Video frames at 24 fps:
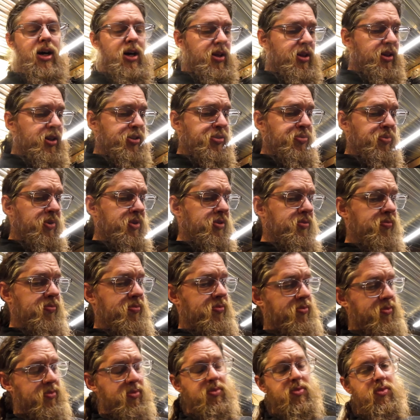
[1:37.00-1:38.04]
this one
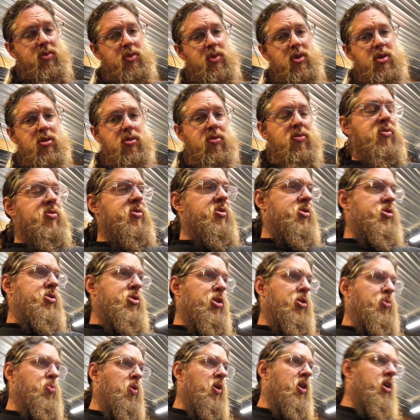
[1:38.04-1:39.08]

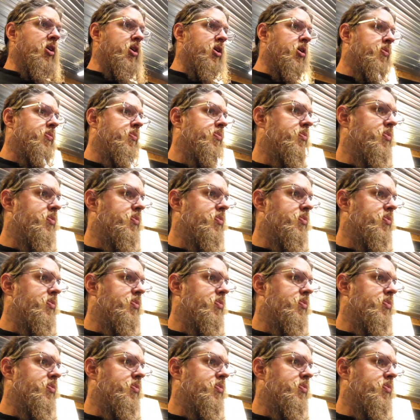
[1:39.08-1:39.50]
should work.